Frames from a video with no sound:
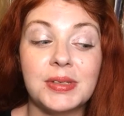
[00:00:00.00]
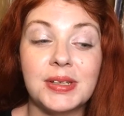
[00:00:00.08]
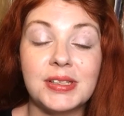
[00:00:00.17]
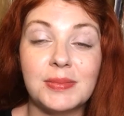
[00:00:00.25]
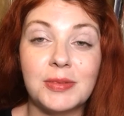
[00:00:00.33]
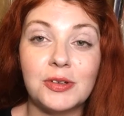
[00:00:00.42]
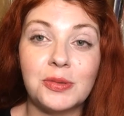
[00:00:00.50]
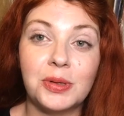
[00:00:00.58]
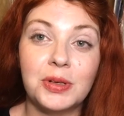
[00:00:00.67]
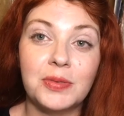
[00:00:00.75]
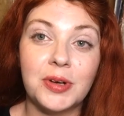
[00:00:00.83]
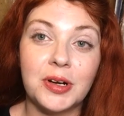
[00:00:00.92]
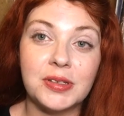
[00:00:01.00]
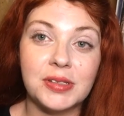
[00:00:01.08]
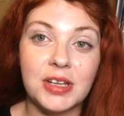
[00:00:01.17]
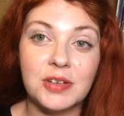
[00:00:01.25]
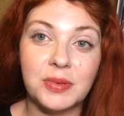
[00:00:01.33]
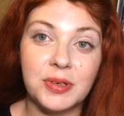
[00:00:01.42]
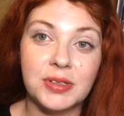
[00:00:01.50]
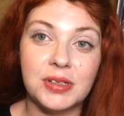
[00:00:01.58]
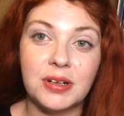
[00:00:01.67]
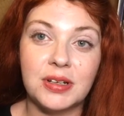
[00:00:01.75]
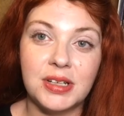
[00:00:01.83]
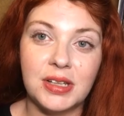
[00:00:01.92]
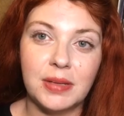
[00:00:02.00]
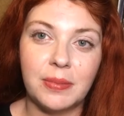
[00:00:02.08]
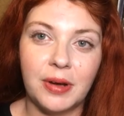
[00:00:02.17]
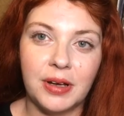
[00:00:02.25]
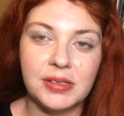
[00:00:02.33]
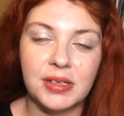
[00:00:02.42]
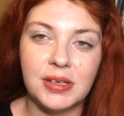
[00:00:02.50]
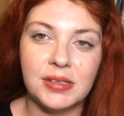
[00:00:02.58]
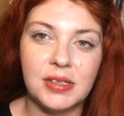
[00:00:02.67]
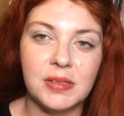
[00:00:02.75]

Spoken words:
get some control over our schedules and our daily process.